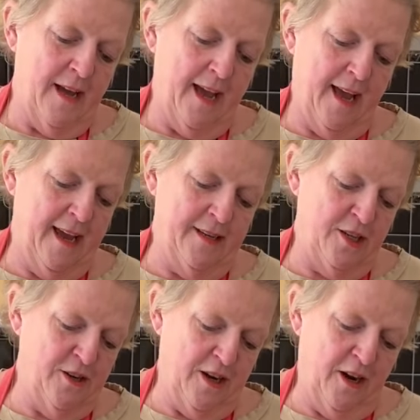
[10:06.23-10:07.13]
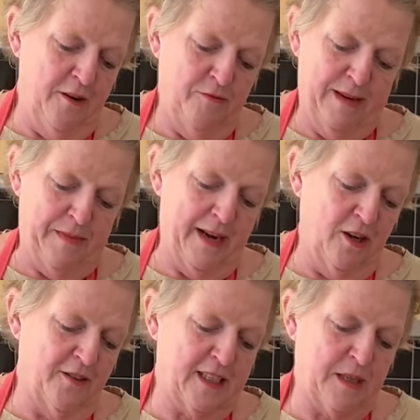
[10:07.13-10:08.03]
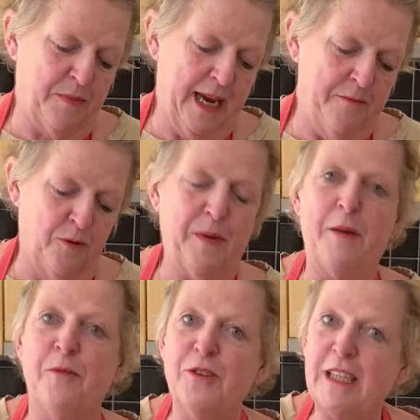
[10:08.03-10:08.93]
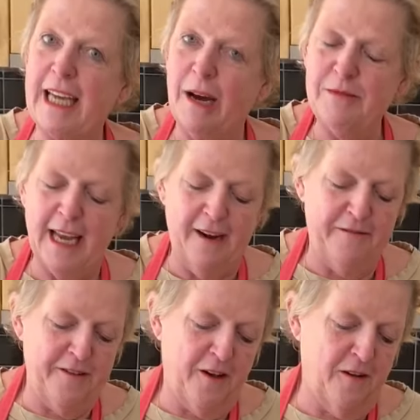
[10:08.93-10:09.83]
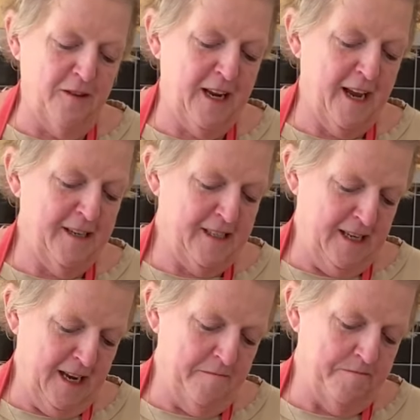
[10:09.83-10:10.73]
And, you know, we met lots of people. People used to come down for the holidays, yeah.